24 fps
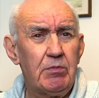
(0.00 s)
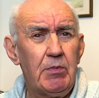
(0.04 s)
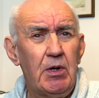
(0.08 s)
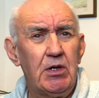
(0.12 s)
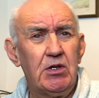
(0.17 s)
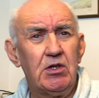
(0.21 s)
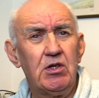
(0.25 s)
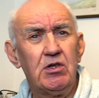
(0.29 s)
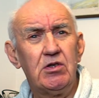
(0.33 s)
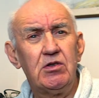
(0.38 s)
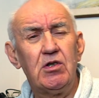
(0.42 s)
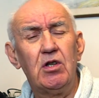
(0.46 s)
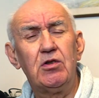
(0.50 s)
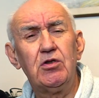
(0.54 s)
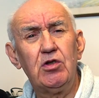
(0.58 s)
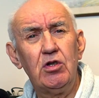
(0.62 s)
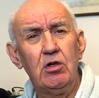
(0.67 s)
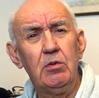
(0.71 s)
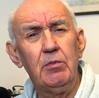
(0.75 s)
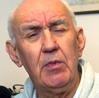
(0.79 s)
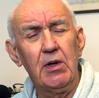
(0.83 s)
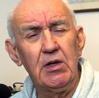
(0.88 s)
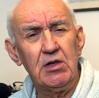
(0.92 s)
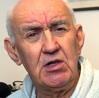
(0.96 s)
meters to
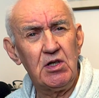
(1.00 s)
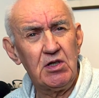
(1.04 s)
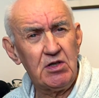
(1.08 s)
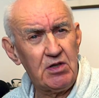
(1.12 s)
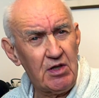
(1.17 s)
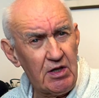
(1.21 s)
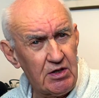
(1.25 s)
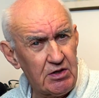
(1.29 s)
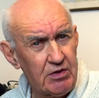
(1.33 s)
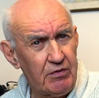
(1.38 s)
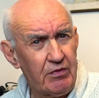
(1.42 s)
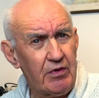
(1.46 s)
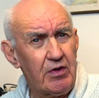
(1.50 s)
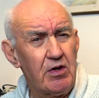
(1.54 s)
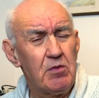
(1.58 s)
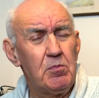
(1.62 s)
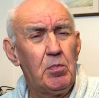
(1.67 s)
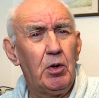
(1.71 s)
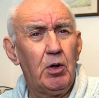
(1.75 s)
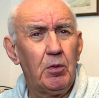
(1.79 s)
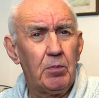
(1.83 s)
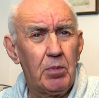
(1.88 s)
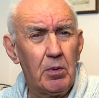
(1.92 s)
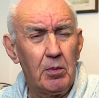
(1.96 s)
2 meters, and that's a very
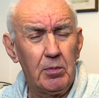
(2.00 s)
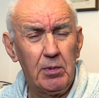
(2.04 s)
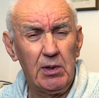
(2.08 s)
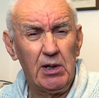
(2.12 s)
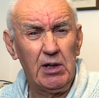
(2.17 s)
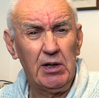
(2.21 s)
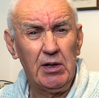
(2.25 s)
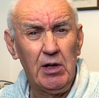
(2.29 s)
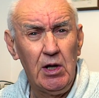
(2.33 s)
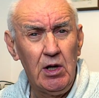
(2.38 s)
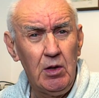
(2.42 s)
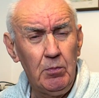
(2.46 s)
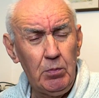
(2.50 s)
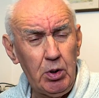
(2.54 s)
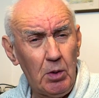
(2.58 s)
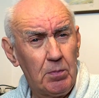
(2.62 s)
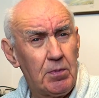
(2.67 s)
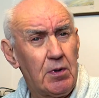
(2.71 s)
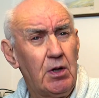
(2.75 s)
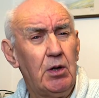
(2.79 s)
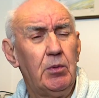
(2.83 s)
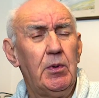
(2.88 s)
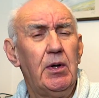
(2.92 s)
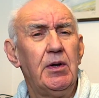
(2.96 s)
popular
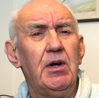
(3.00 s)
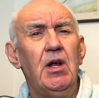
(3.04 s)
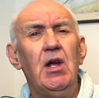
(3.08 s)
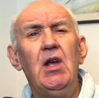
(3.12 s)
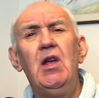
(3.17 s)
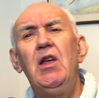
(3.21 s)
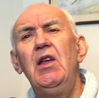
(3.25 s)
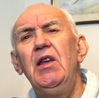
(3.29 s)
one.